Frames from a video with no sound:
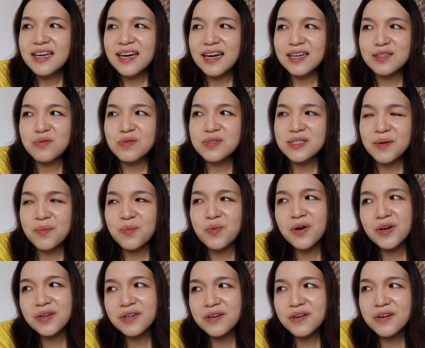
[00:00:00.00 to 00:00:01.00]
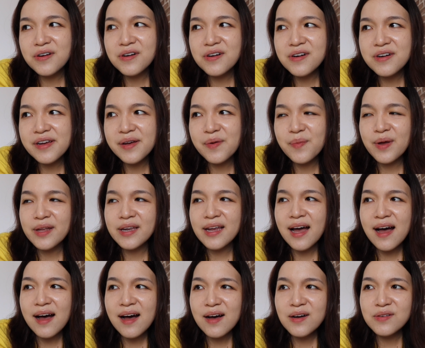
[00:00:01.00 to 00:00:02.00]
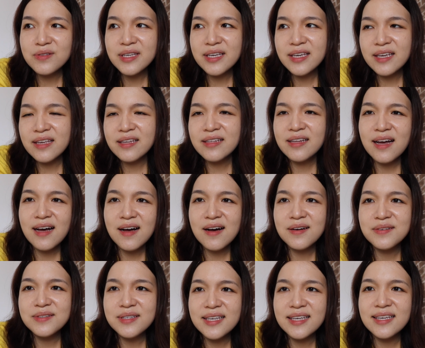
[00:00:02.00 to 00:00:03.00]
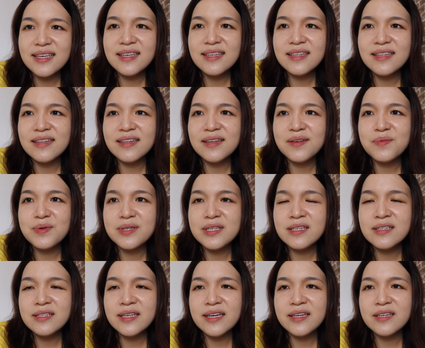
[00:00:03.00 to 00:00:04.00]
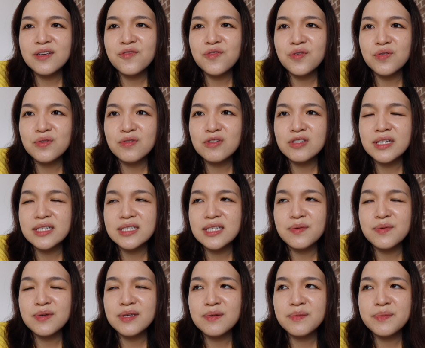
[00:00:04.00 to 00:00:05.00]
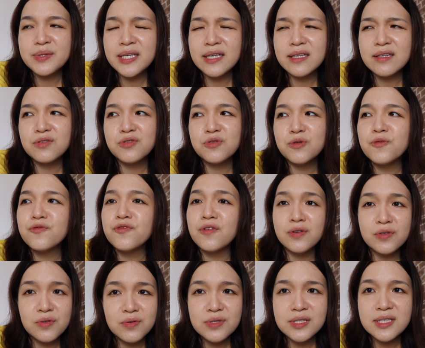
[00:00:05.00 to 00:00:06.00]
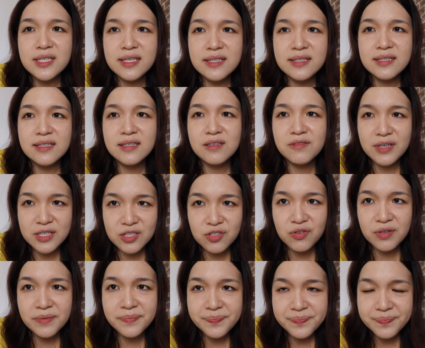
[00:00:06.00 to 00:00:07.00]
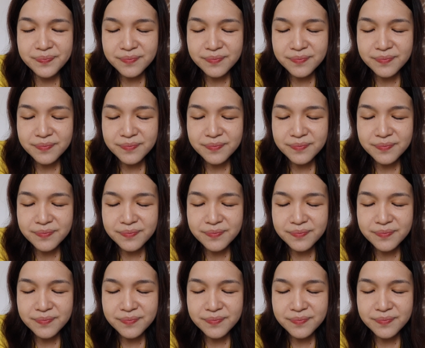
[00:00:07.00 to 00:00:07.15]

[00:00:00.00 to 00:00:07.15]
I took some water, I went out, in, and then we didn't take any photos. I said we take group photos in the restaurant.